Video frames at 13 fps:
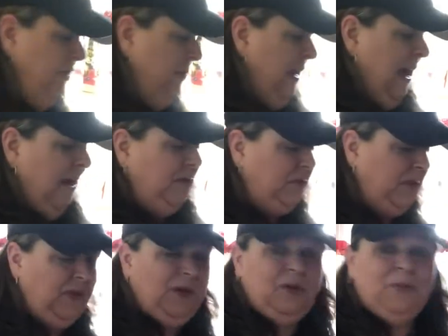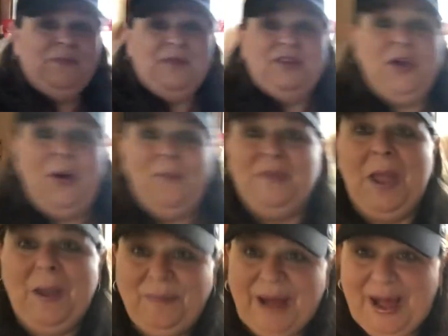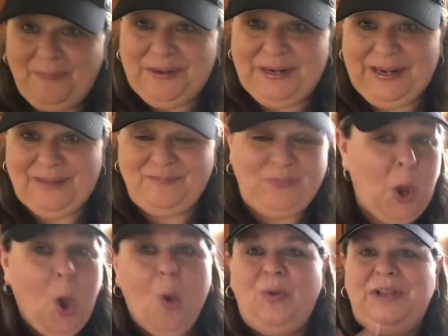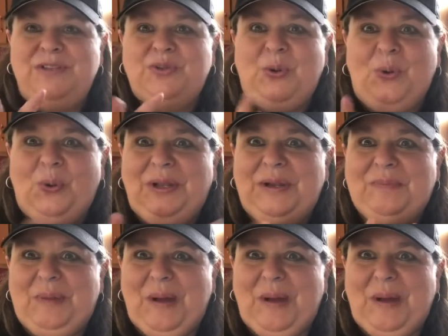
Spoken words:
to be honest with you. So, popping it in. When it's golden and